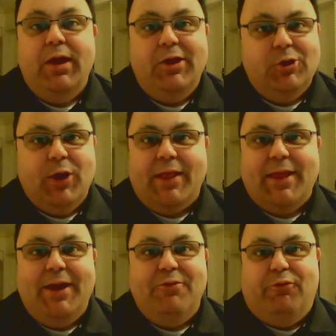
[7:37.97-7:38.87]
You'll get
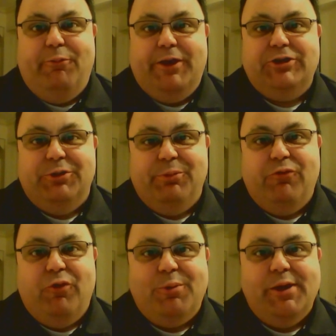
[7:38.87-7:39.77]
that information
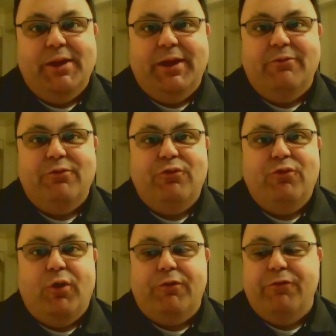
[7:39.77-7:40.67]
before we leave
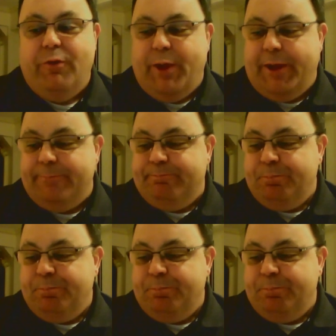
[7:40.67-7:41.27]
for Philmont.